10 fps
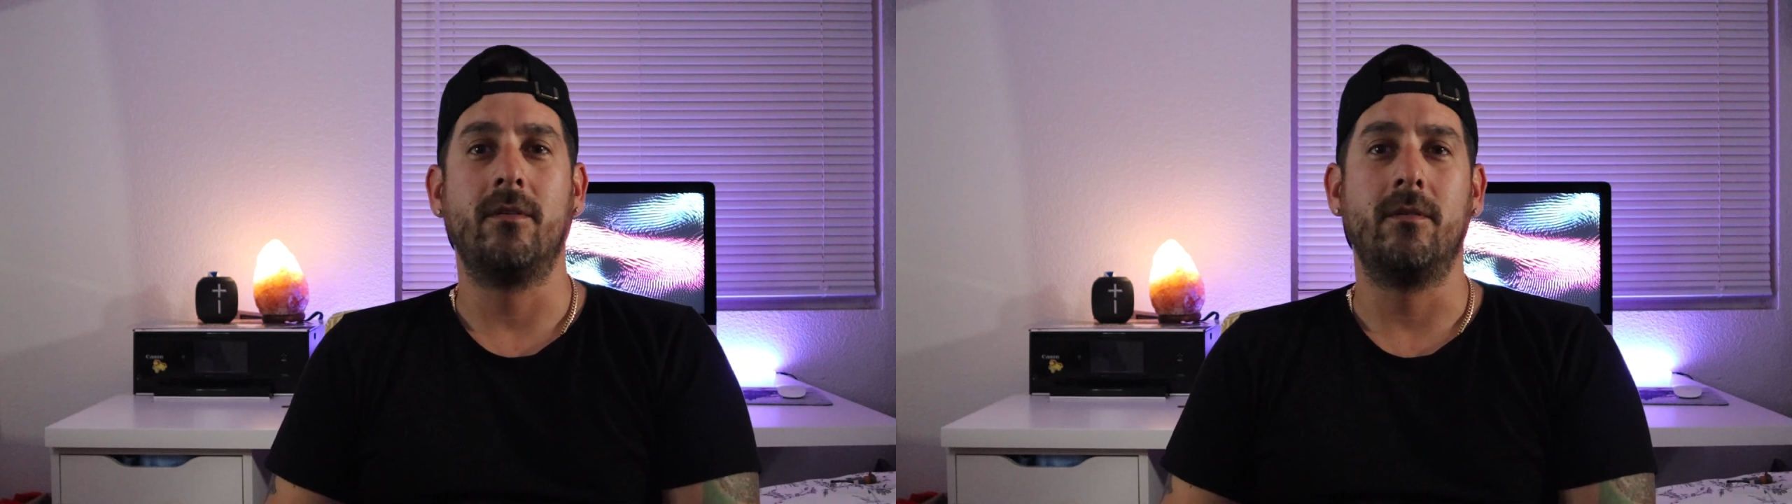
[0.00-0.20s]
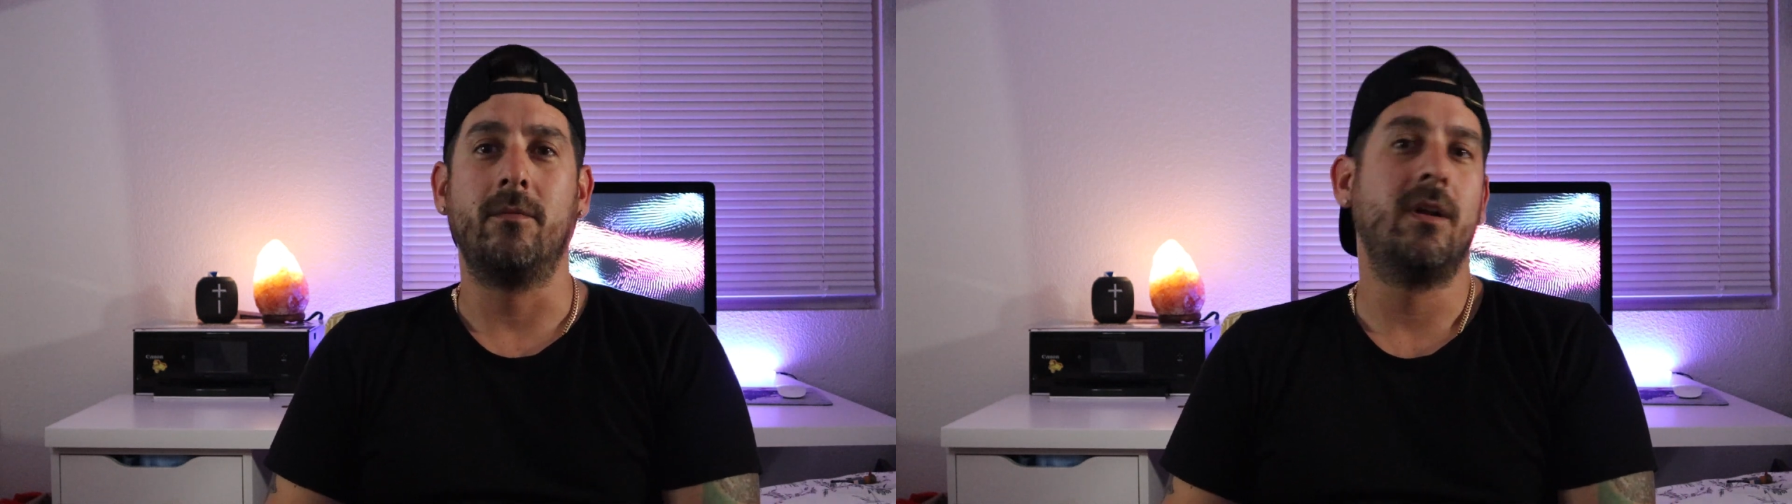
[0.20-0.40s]

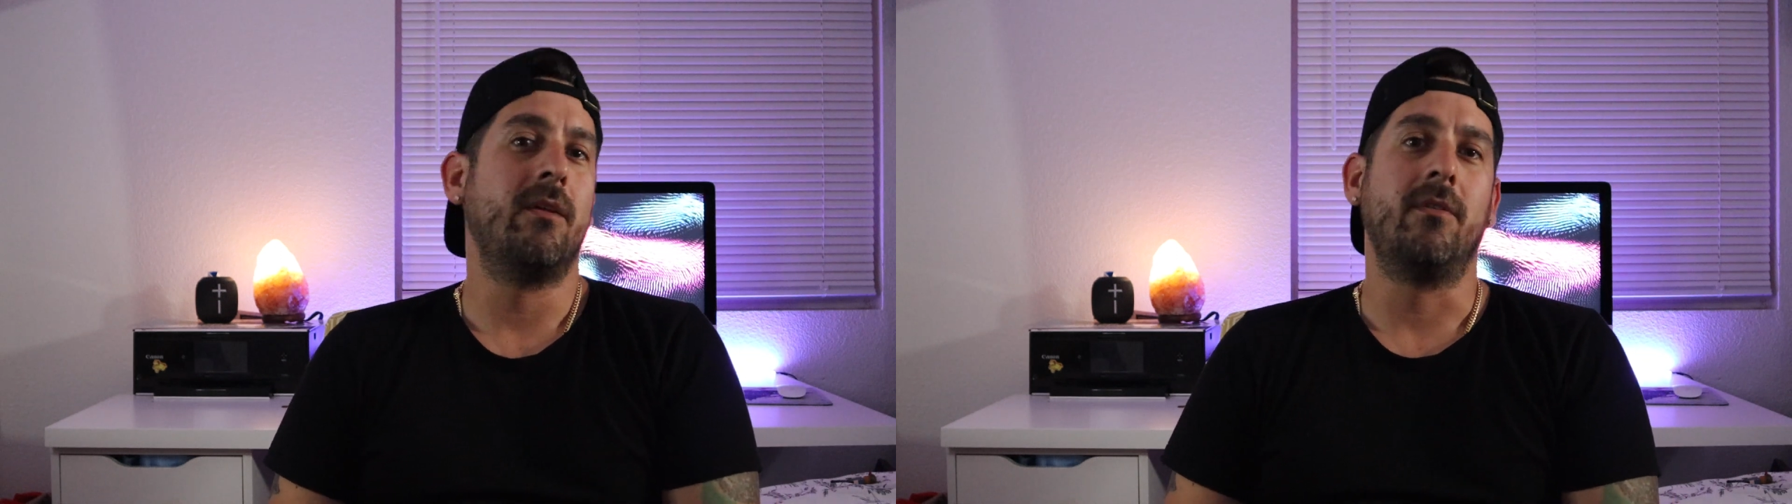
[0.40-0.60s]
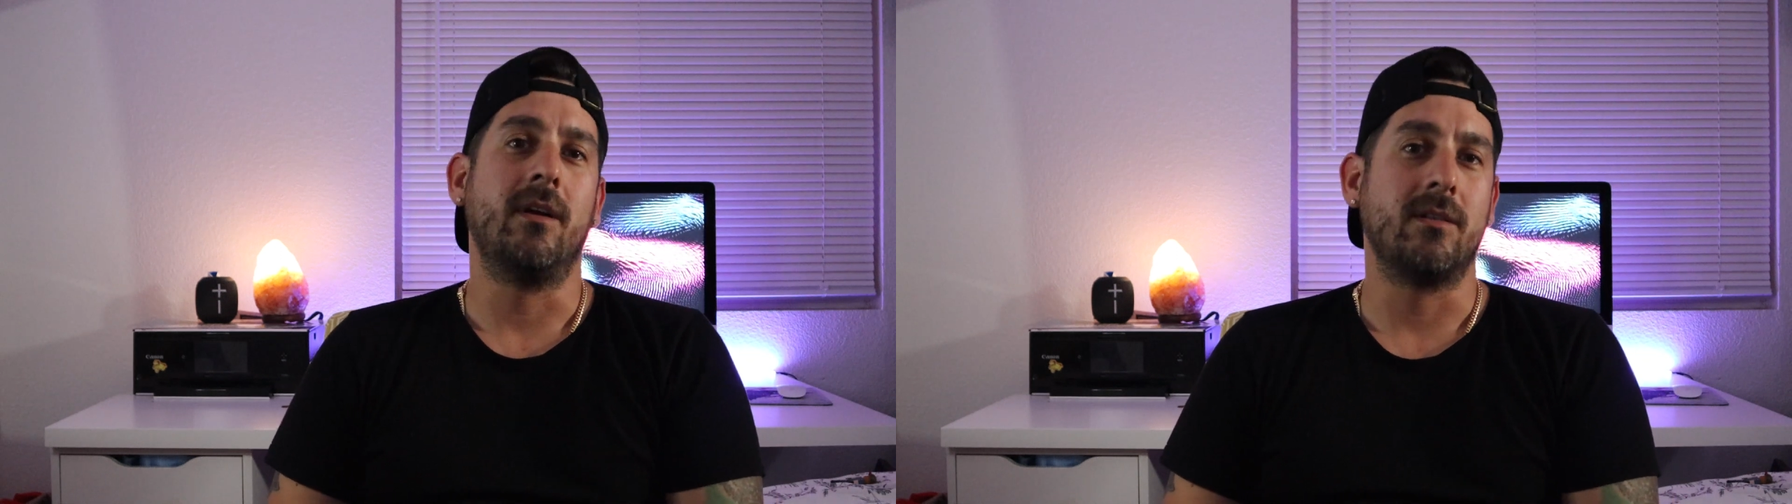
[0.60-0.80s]
or
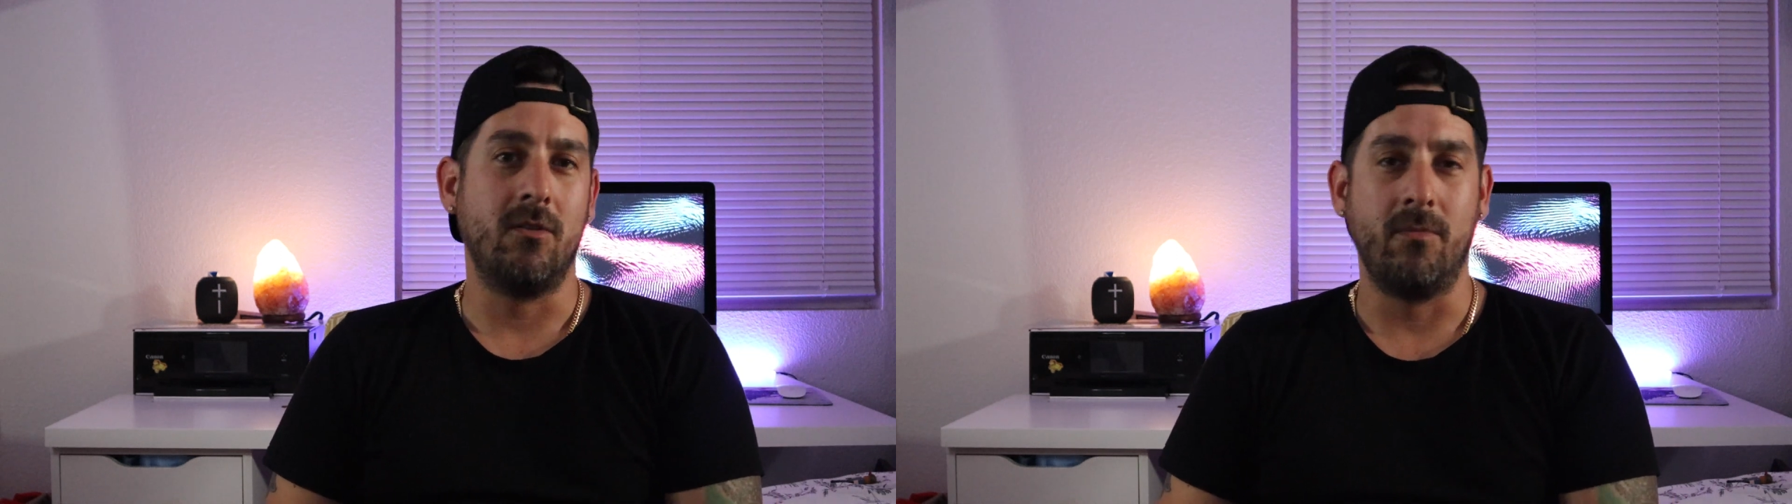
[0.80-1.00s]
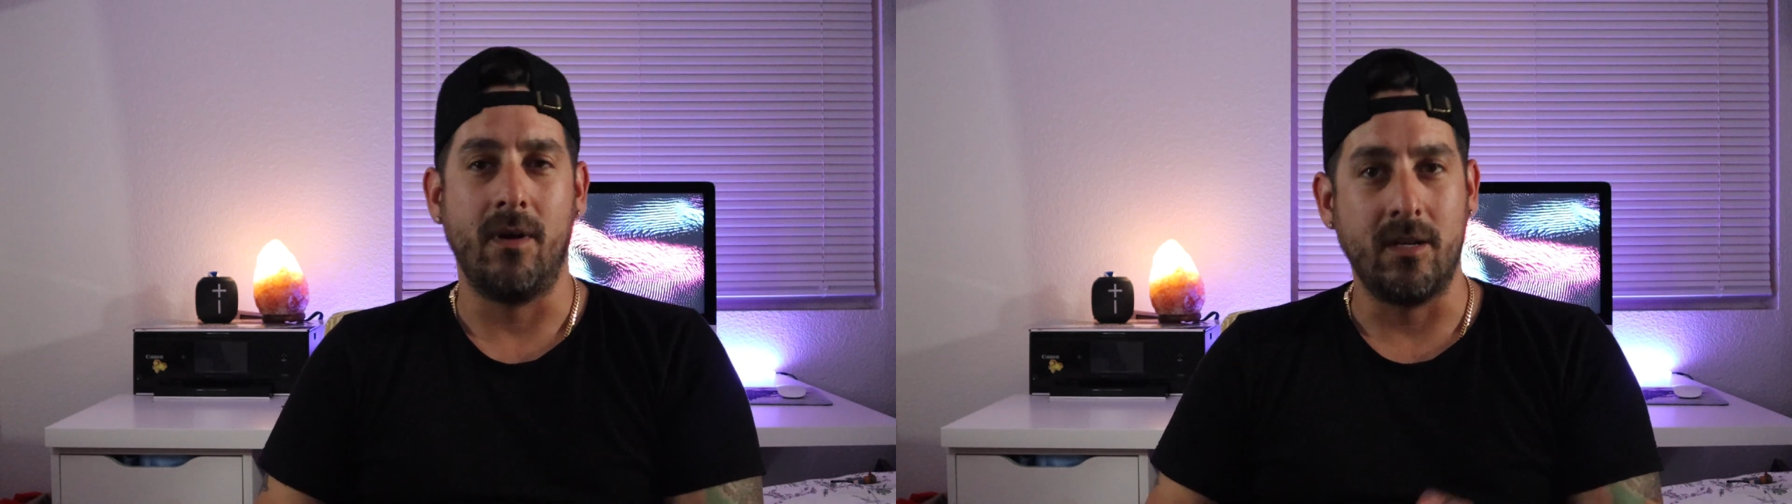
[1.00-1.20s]
whatever
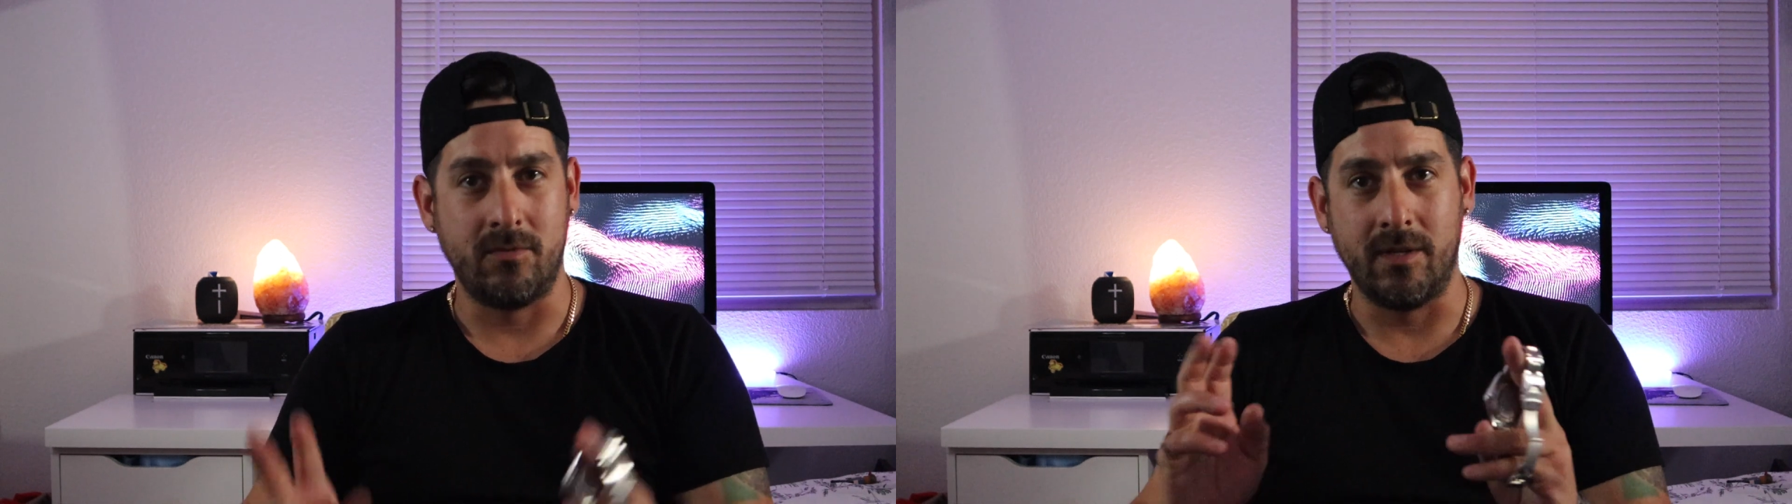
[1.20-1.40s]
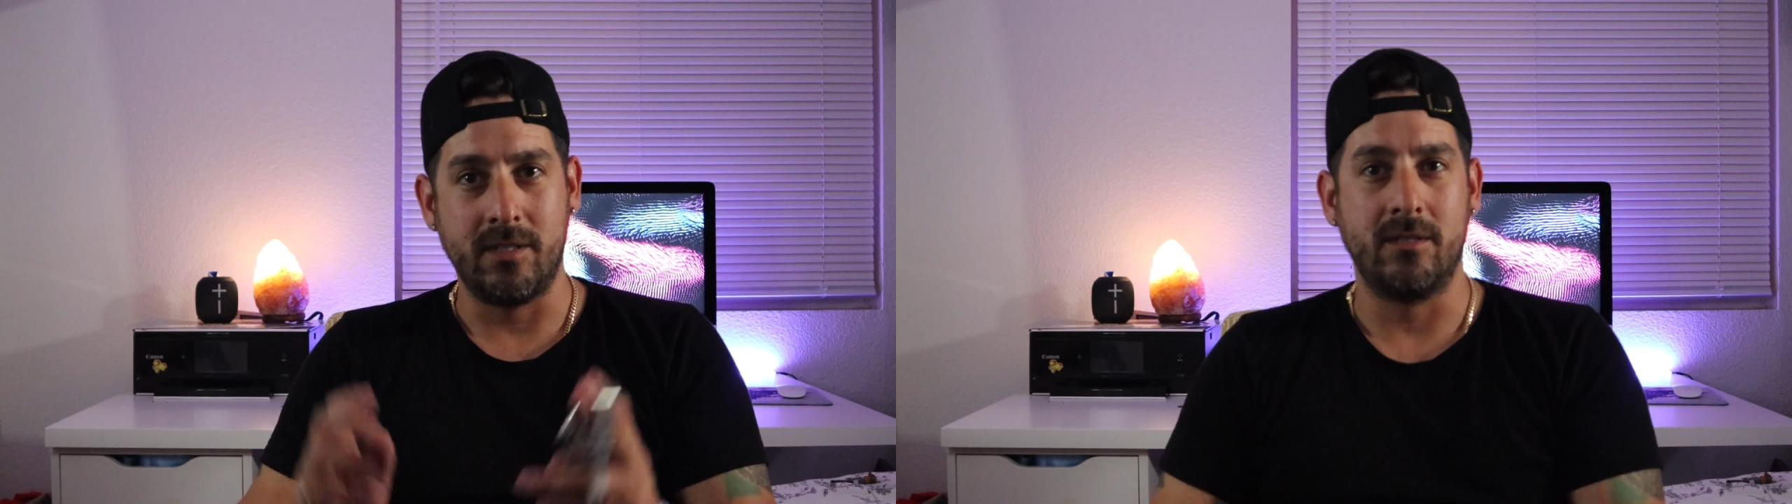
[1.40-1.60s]
else Homage
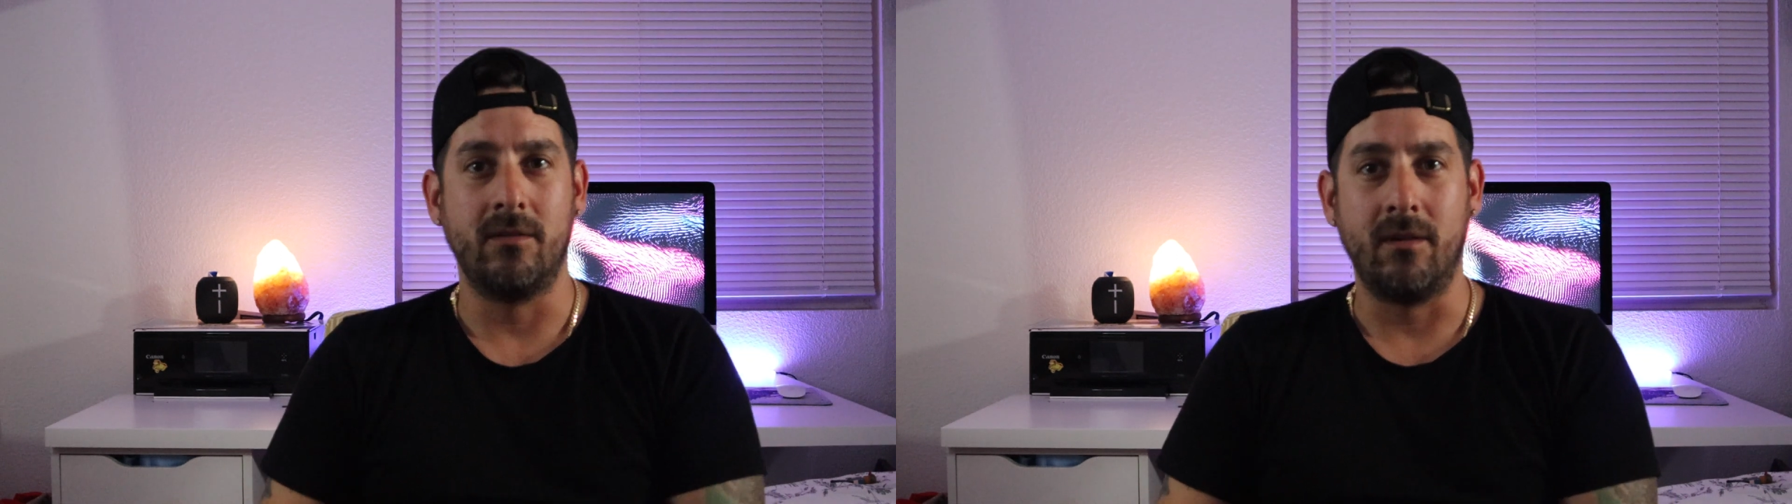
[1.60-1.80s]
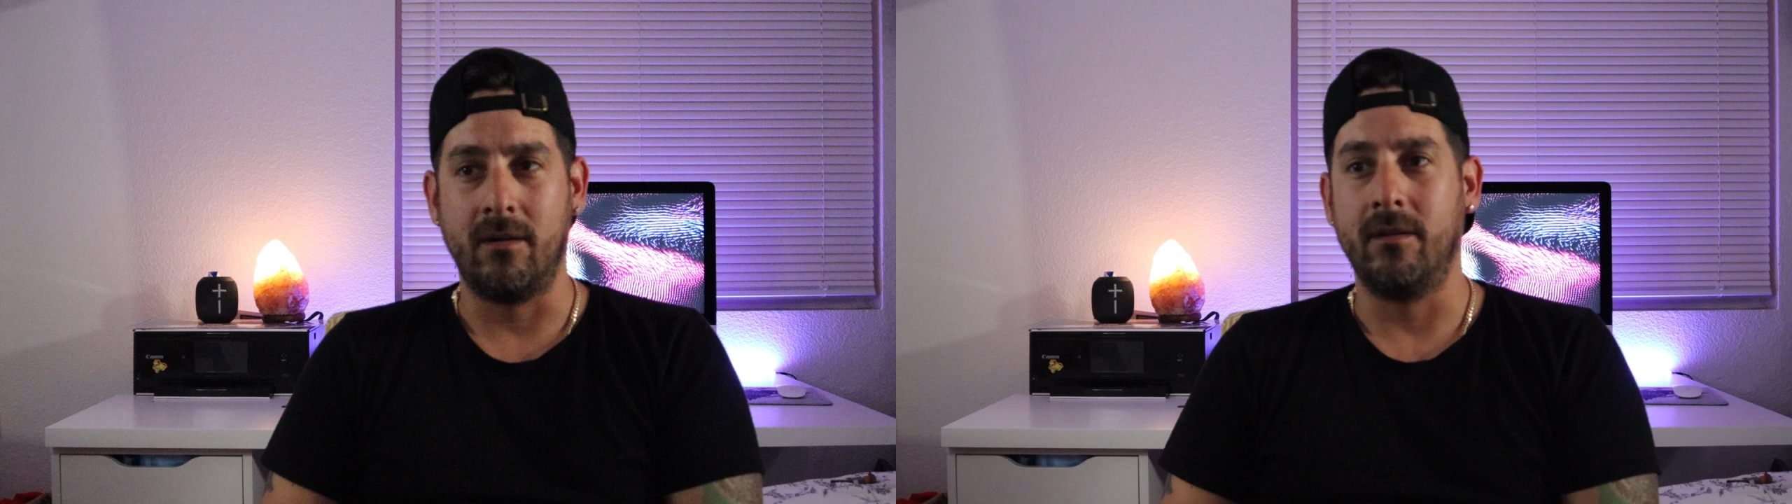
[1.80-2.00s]
watches
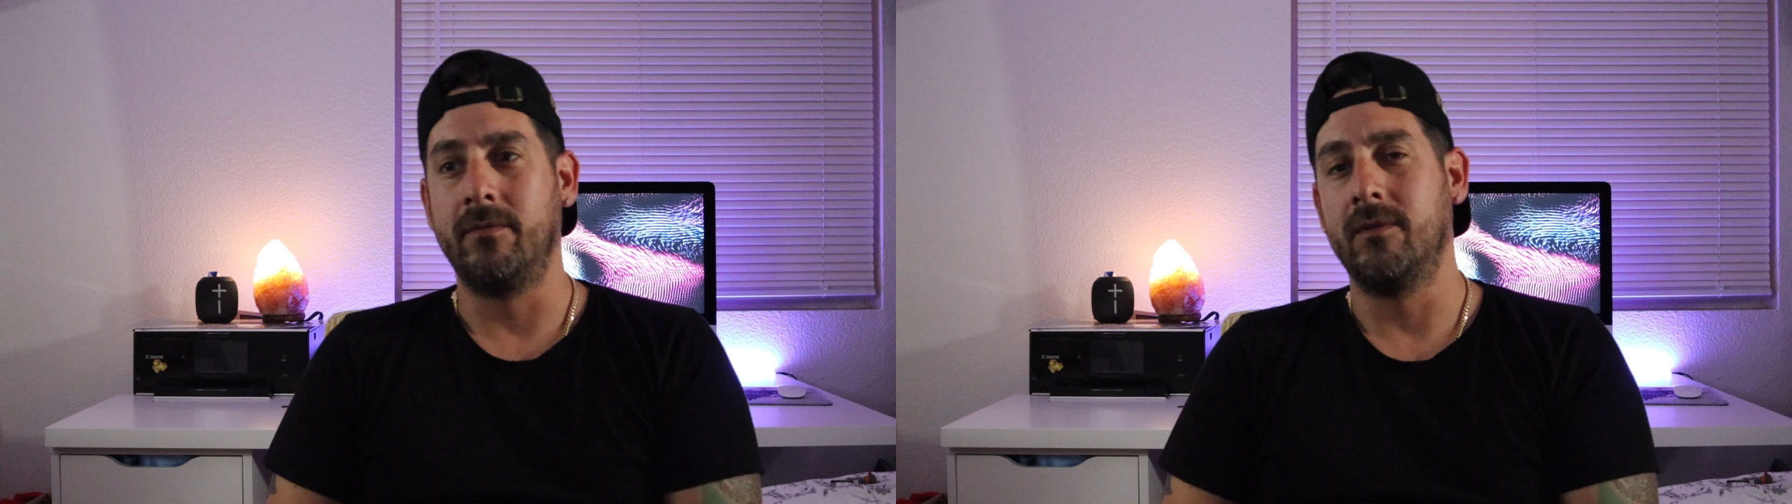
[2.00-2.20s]
there are,